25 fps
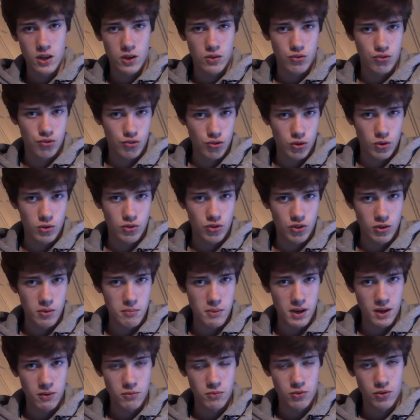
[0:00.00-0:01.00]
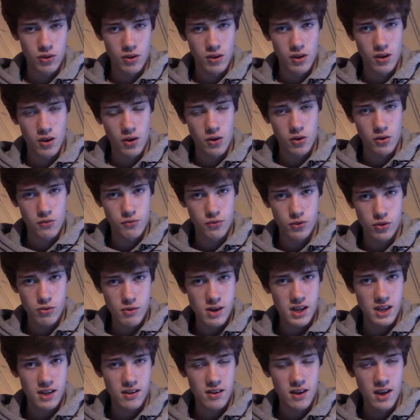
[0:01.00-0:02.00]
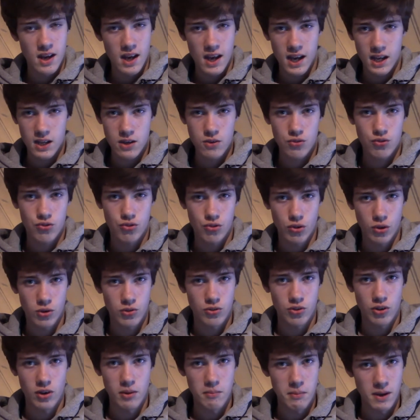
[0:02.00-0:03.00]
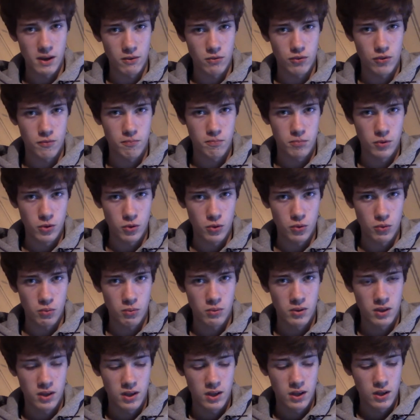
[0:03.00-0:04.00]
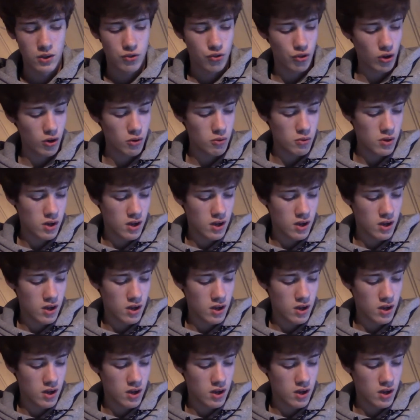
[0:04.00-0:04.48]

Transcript: a certain amount of green, and a certain amount of blue. So